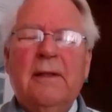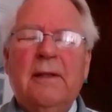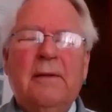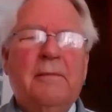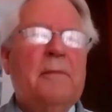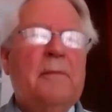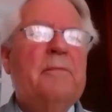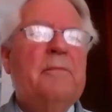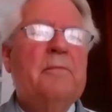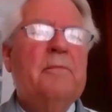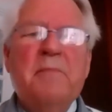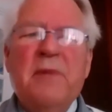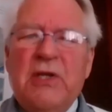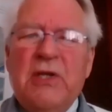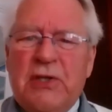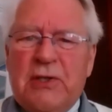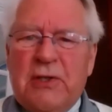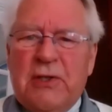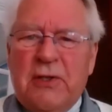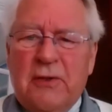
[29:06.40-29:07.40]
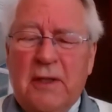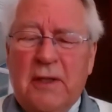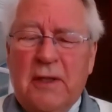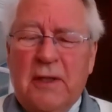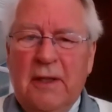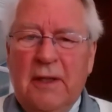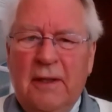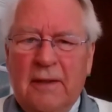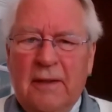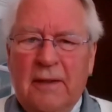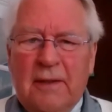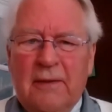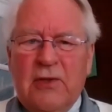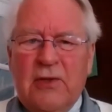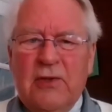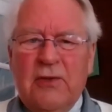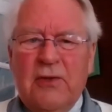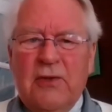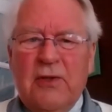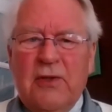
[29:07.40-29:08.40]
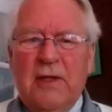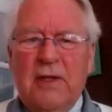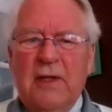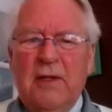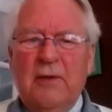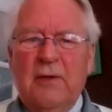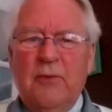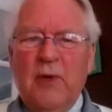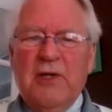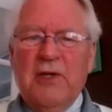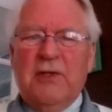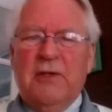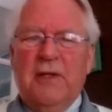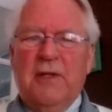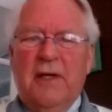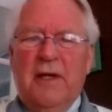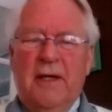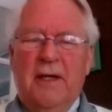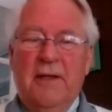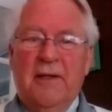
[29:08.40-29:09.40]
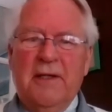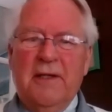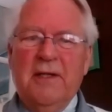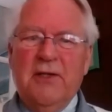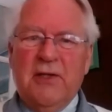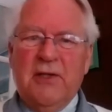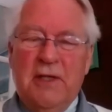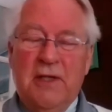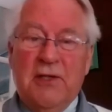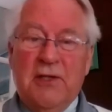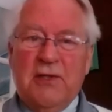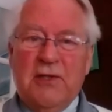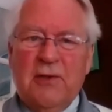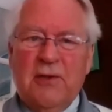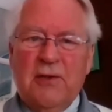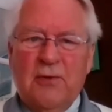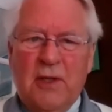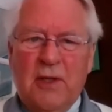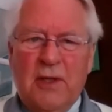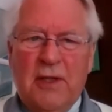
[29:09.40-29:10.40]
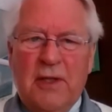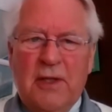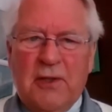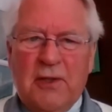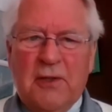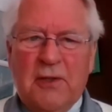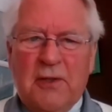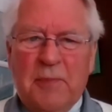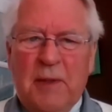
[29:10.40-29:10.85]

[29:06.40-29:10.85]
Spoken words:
mystery to the Western eye that is Eastern religions,